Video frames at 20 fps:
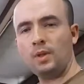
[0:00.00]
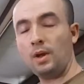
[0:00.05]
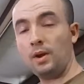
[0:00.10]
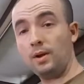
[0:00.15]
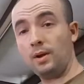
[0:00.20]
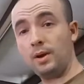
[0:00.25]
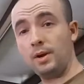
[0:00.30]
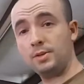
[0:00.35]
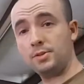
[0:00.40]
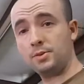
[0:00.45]

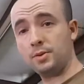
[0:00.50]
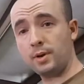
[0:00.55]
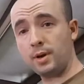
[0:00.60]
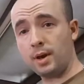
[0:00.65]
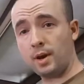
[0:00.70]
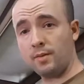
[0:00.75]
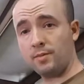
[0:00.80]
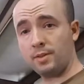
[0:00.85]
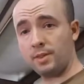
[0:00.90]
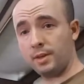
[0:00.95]
Alright, so I
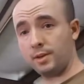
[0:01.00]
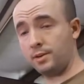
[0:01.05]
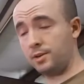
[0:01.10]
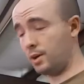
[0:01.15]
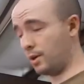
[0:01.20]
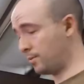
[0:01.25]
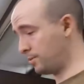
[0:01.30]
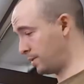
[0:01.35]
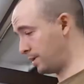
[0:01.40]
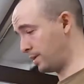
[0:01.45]
got everything
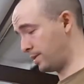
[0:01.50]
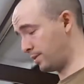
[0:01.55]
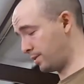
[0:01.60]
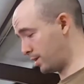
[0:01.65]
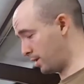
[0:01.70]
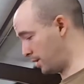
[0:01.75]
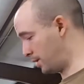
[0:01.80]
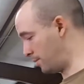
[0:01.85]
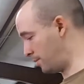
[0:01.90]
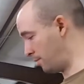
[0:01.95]
done with.
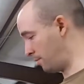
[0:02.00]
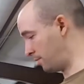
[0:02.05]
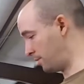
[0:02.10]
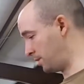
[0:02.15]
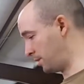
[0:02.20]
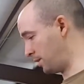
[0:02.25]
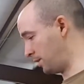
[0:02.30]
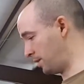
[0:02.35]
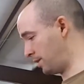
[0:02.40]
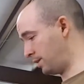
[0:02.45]

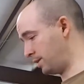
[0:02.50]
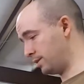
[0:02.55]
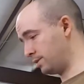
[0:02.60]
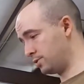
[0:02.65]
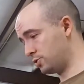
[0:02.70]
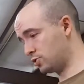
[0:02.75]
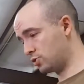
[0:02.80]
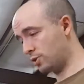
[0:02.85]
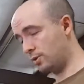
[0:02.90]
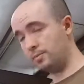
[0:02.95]
Everything
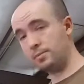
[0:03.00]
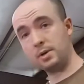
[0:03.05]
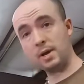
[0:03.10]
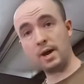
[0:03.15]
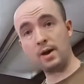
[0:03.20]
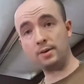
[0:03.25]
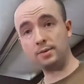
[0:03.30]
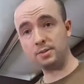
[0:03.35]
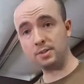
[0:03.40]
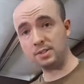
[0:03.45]
is trimmed
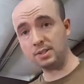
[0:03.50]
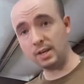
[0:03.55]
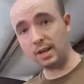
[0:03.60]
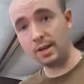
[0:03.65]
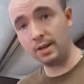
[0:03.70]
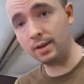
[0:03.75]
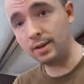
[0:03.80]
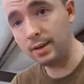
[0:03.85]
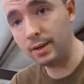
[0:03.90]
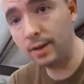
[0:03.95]
out,
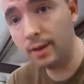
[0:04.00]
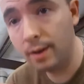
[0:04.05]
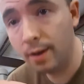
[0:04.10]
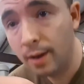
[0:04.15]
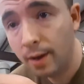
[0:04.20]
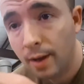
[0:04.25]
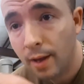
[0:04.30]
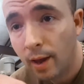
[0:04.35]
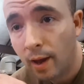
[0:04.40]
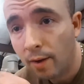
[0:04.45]
sanded,
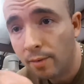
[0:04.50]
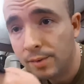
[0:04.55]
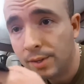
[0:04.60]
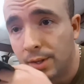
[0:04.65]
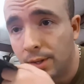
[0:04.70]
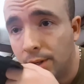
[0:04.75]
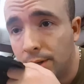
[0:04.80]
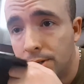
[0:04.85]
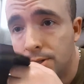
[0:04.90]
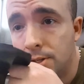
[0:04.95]

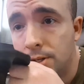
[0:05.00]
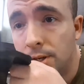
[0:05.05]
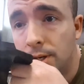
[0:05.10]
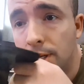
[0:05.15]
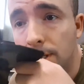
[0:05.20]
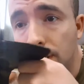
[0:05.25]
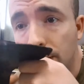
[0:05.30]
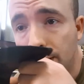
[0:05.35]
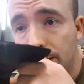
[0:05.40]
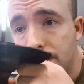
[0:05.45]
everything looks
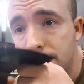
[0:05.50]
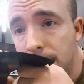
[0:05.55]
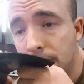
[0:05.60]
good. Like I